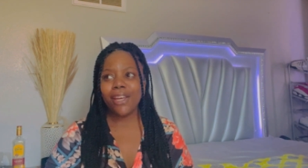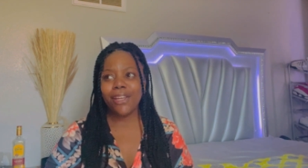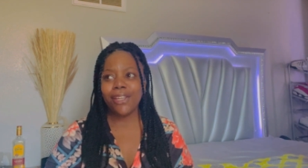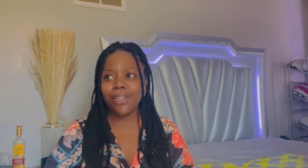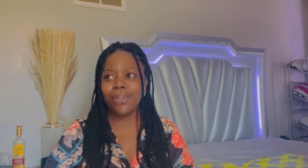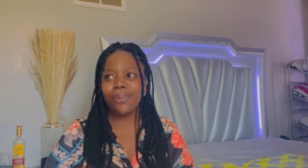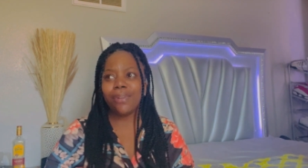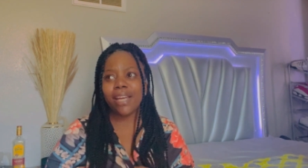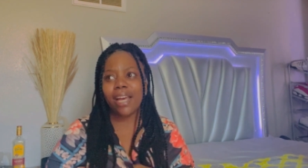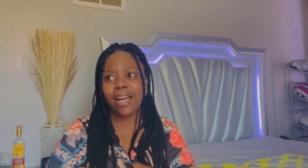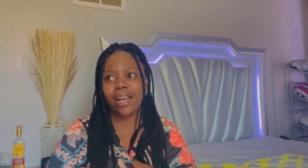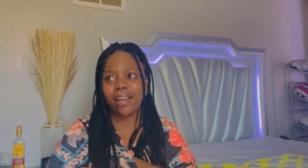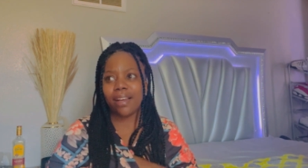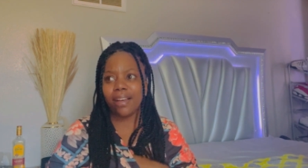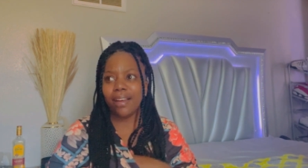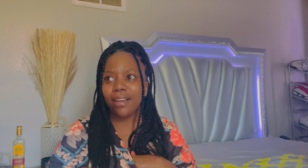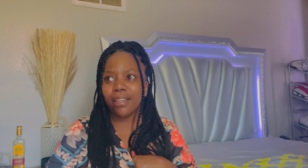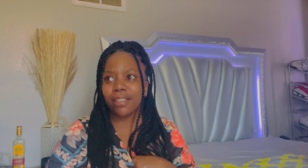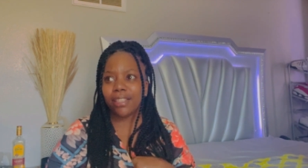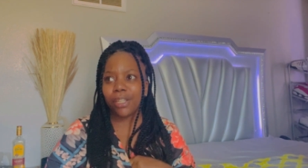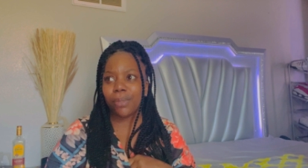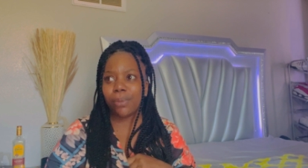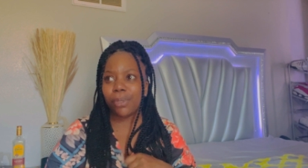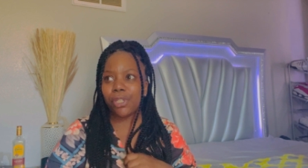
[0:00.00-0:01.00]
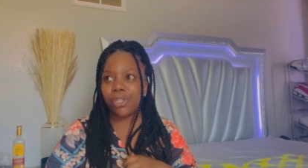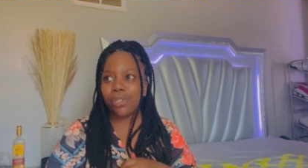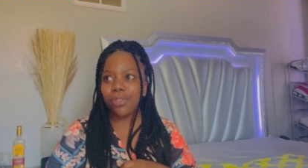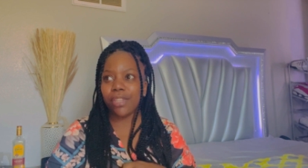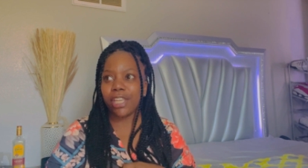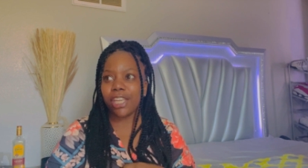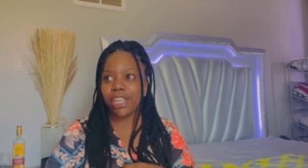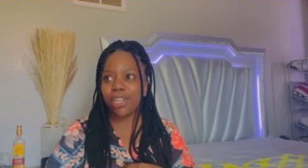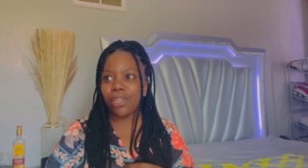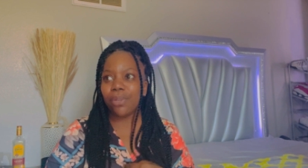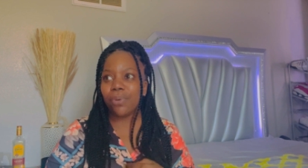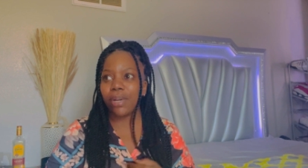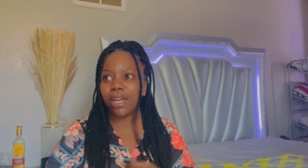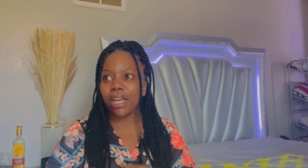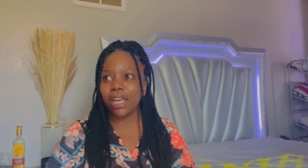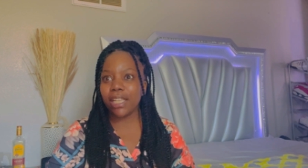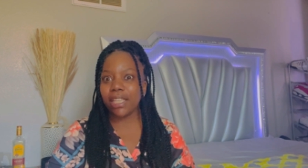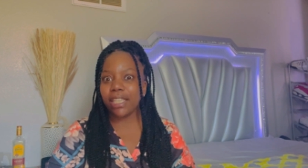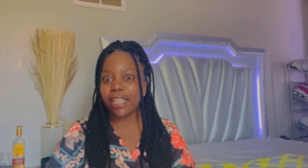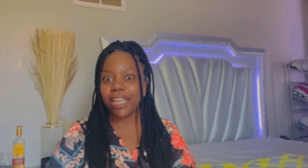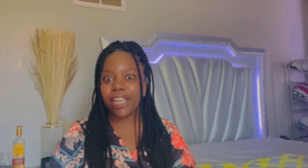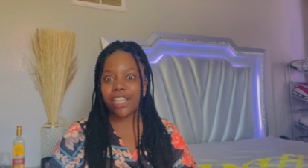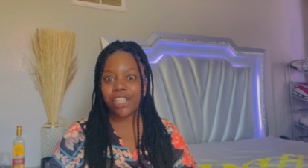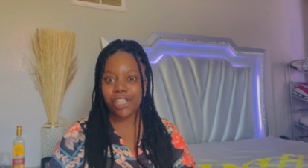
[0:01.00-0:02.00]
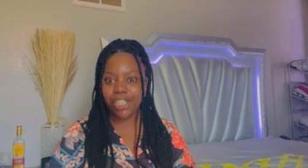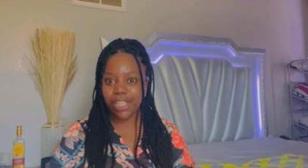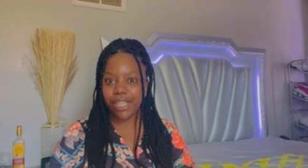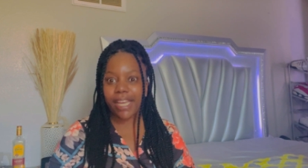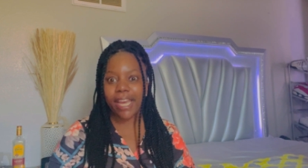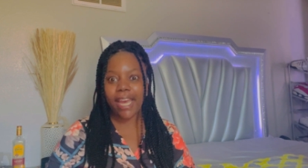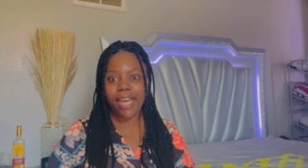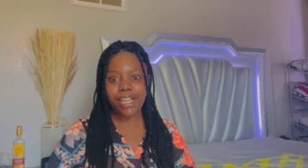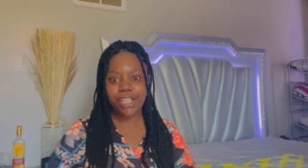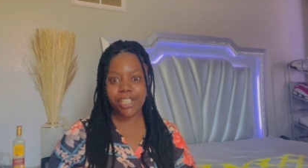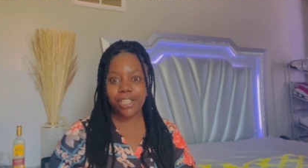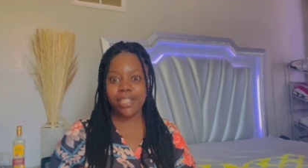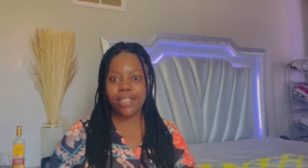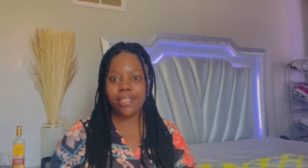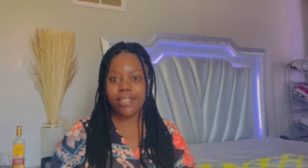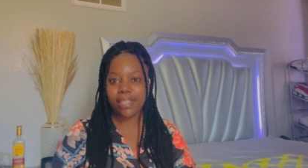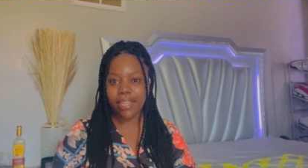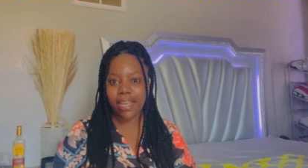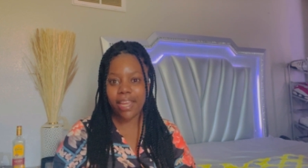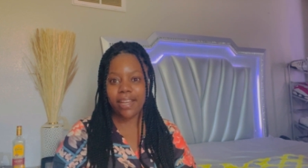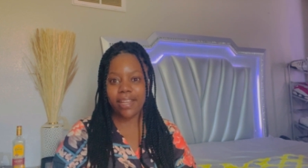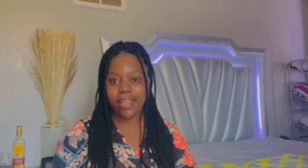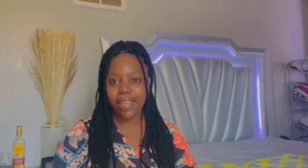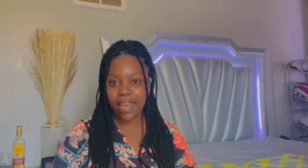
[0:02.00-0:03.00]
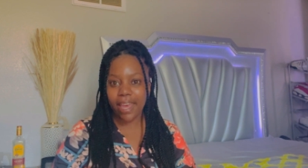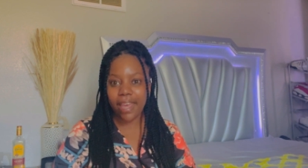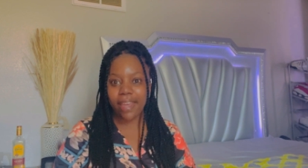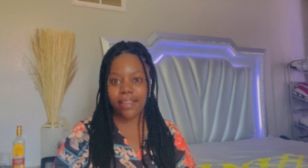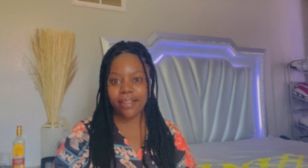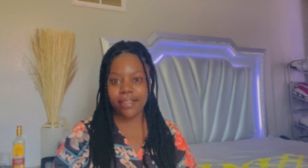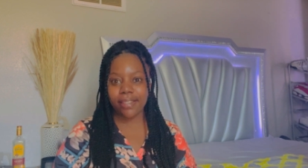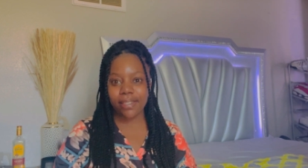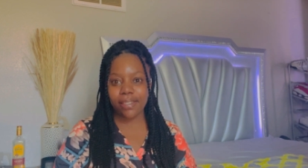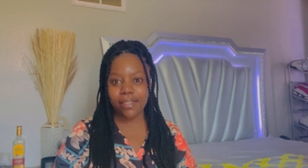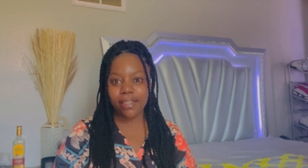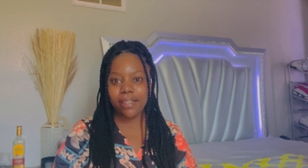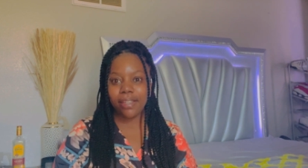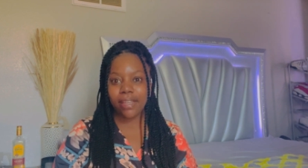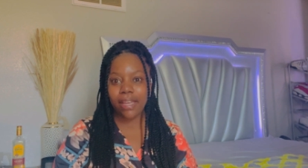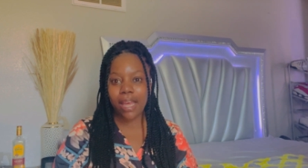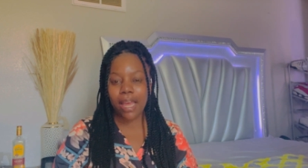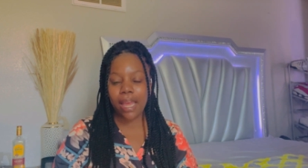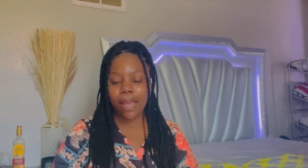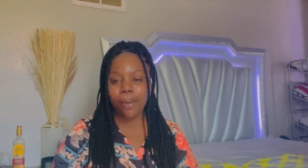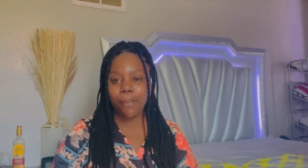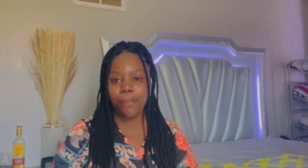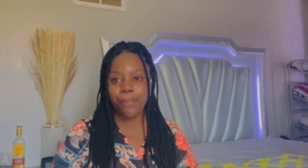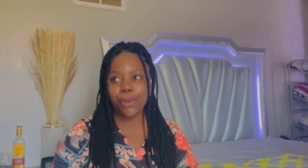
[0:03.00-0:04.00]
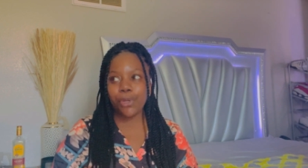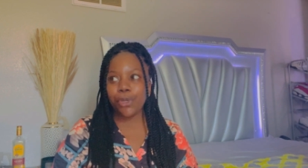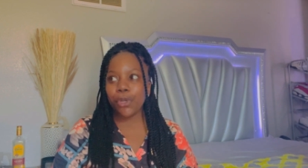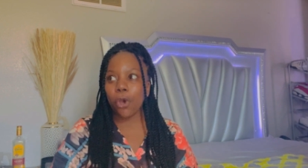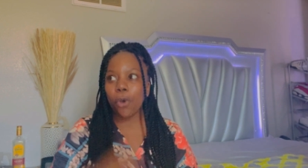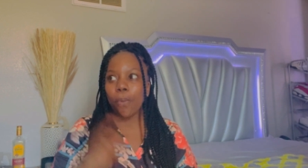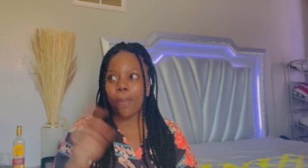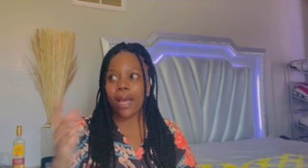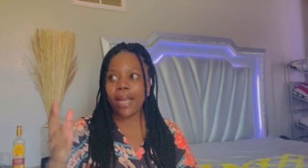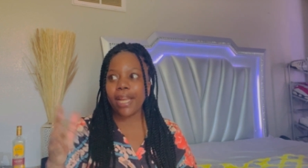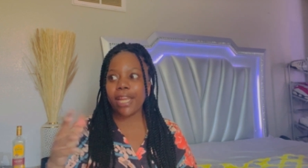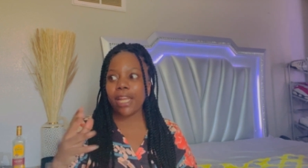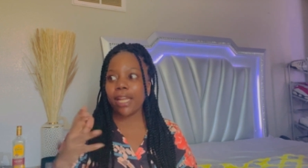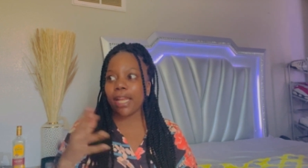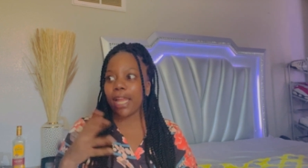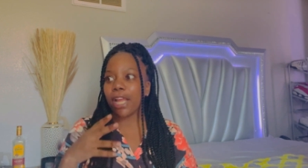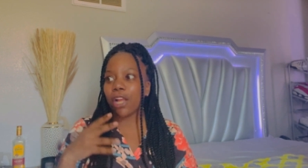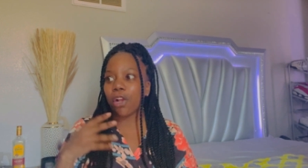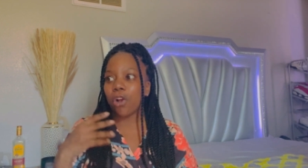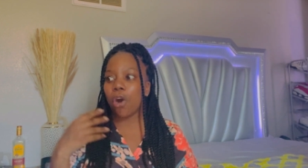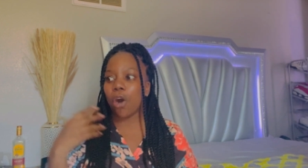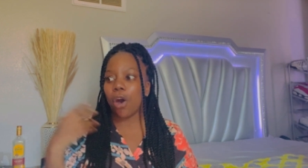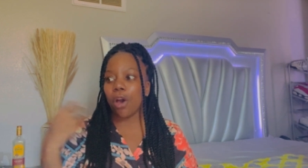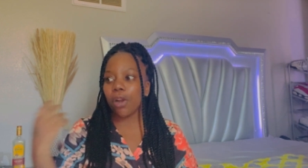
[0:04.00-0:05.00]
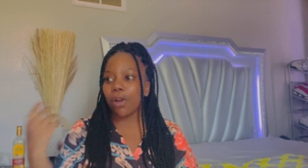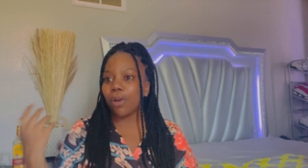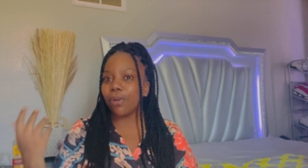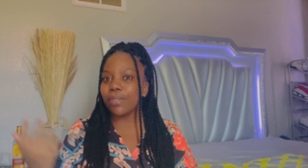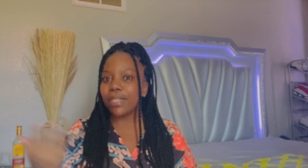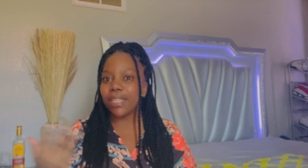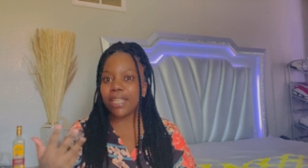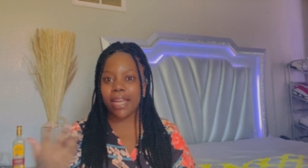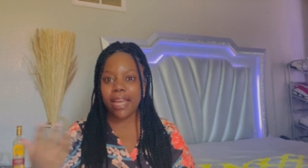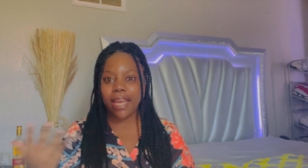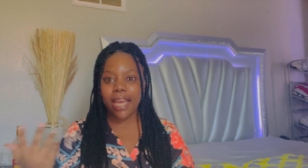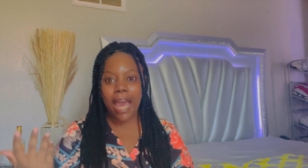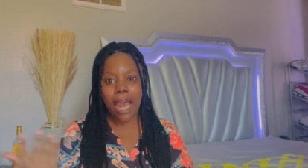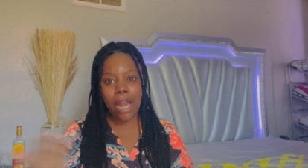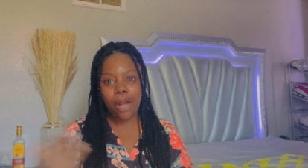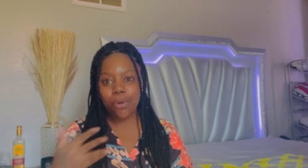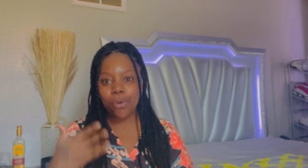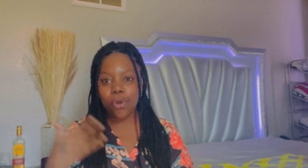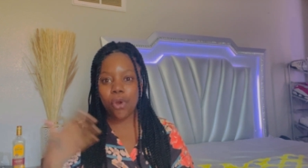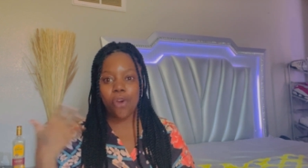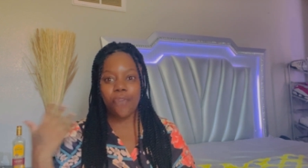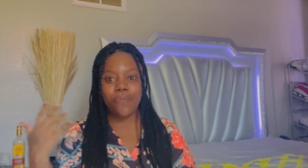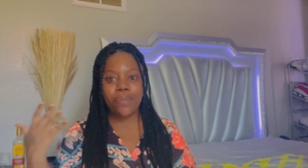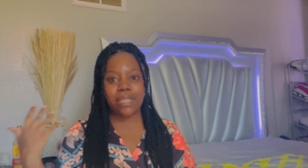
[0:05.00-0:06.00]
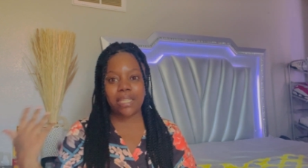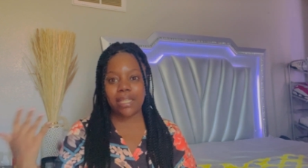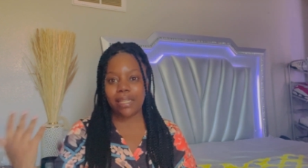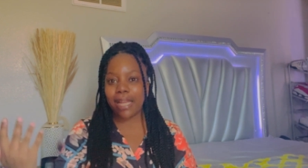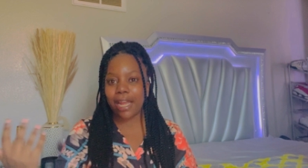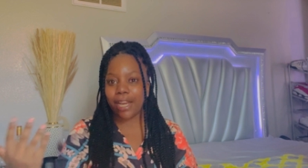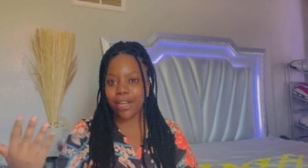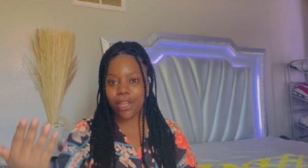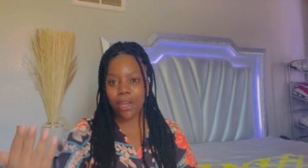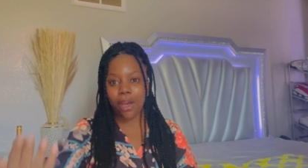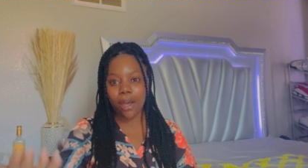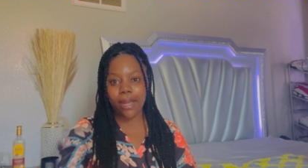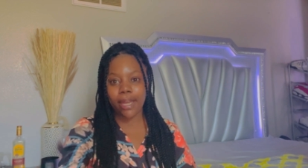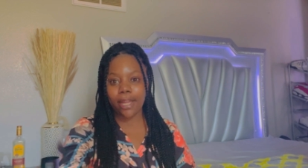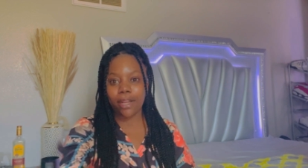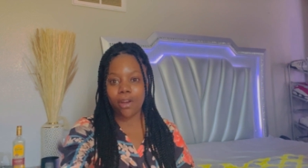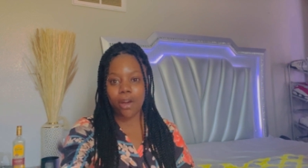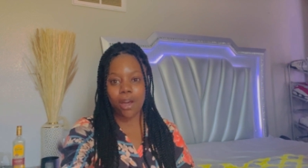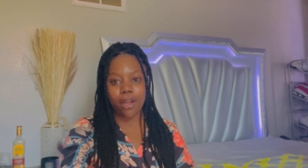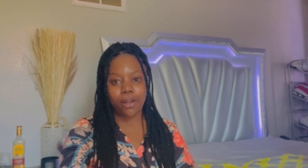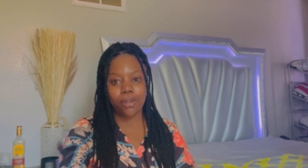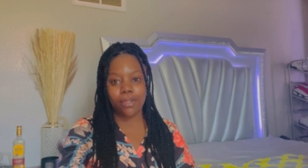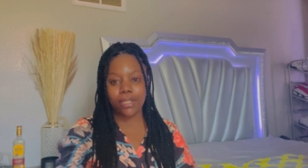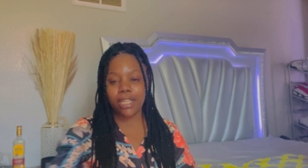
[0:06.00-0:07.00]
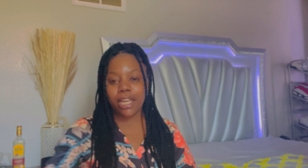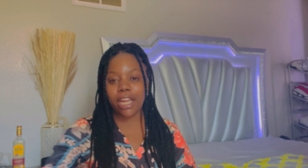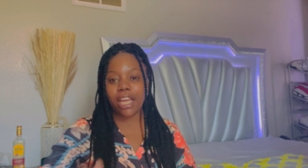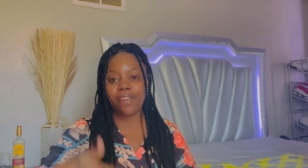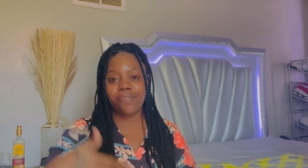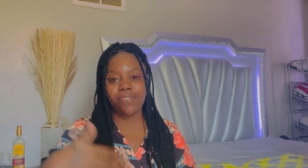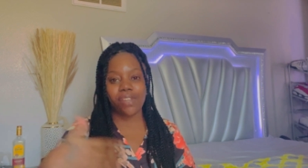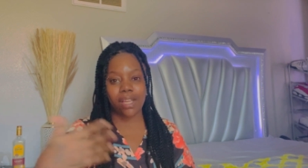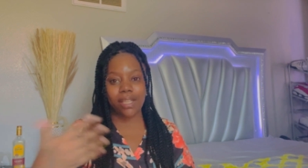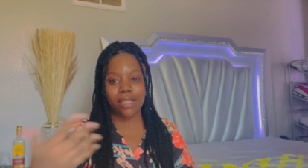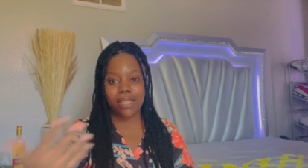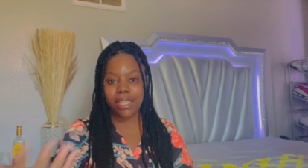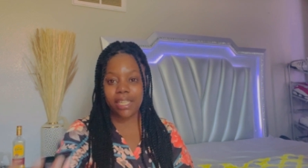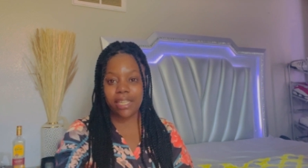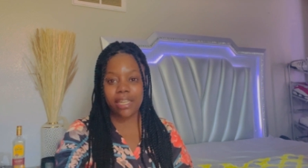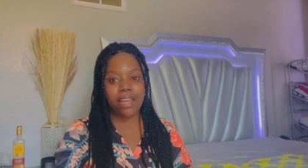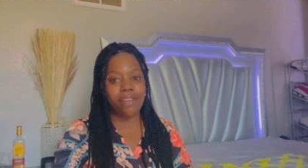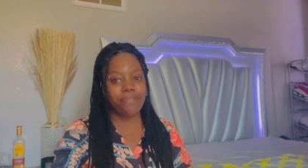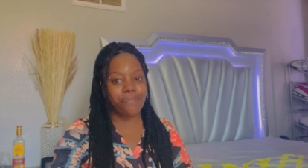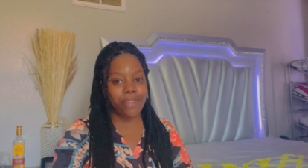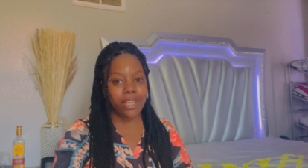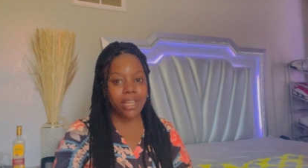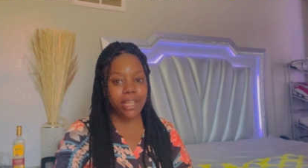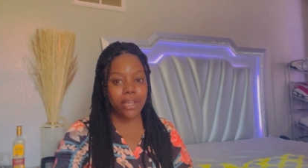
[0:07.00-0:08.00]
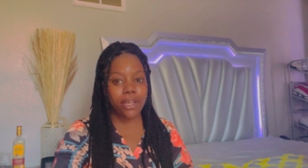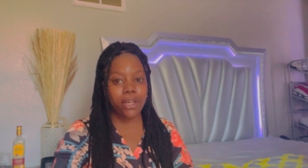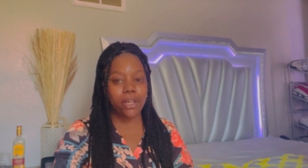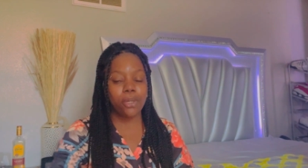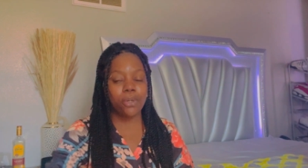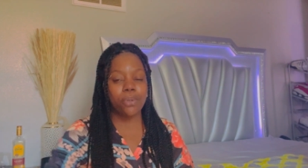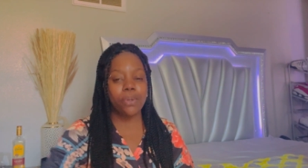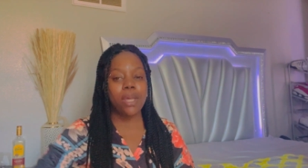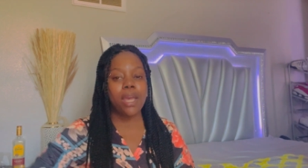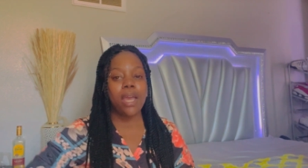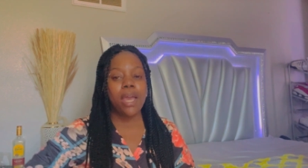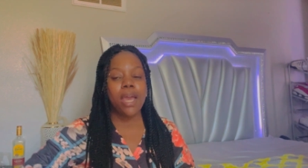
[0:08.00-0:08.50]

you not ugly. What you think you ugly? And she actually said yes but nobody like caught on to that. I don't know if it's a lot of y'all that caught on to that. If y'all seen that video,